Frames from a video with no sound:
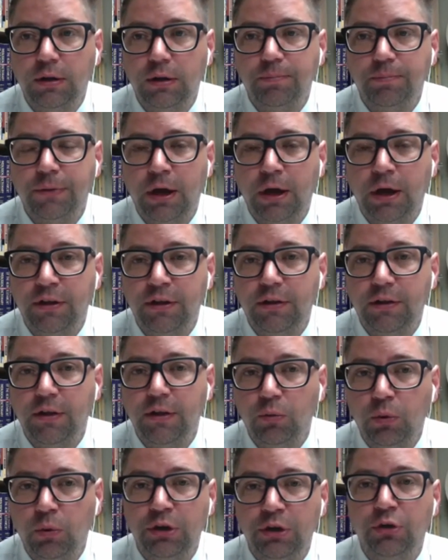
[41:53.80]
I think
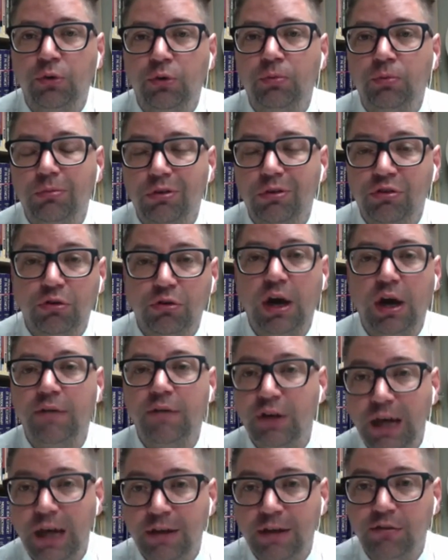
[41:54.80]
that when you strive
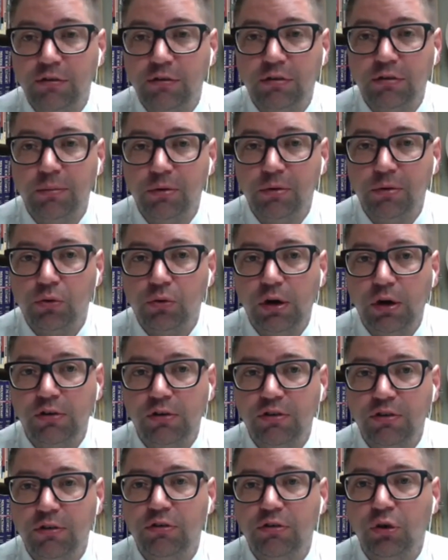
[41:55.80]
to answer some of those
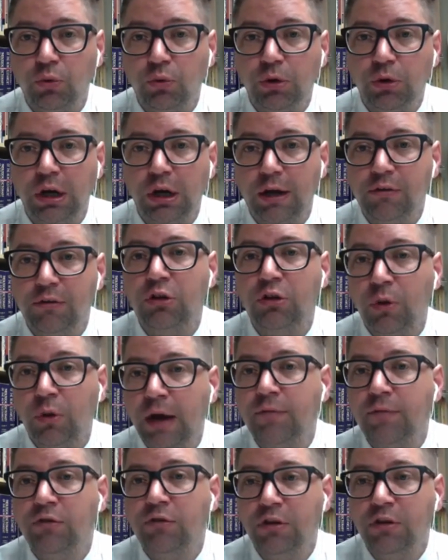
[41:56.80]
questions, you'll realize you
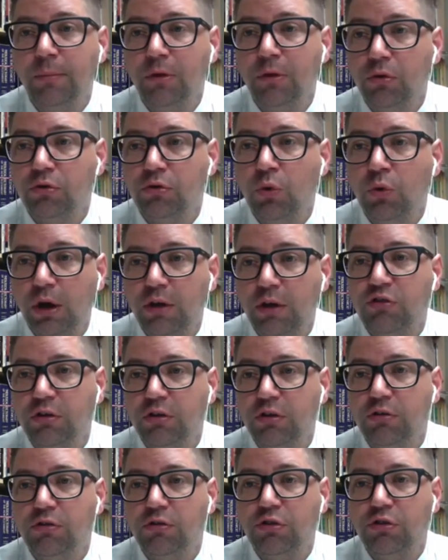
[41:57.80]
have some of those
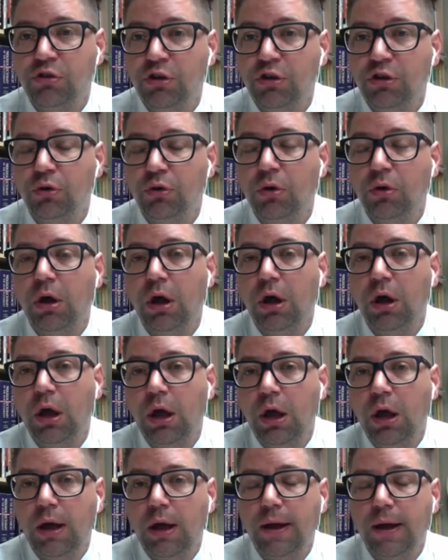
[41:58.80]
questions too.
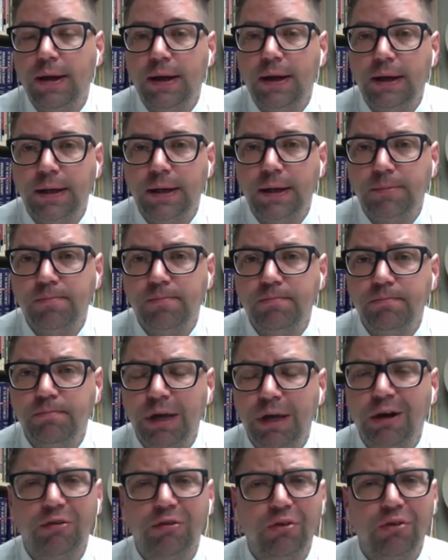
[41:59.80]

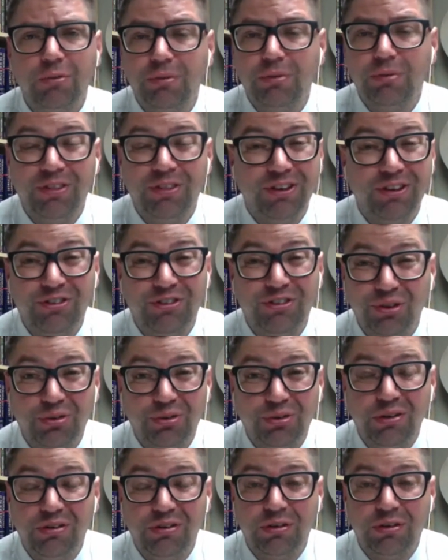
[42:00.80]
It also, I think,
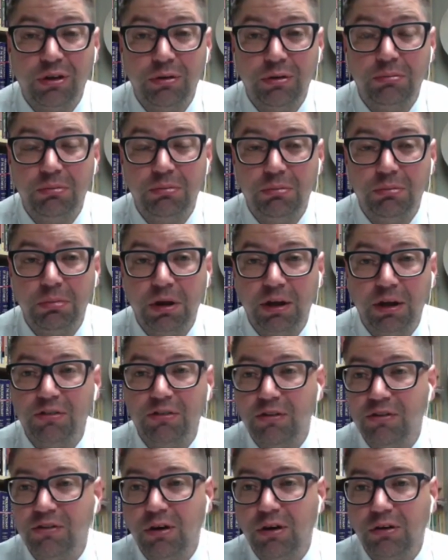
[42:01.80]
children is a good place
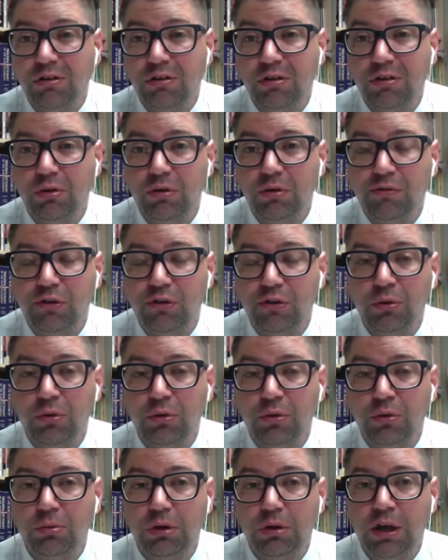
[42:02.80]
to start too.
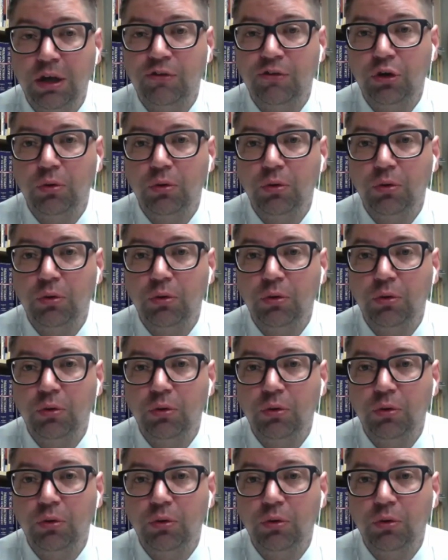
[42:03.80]
If you as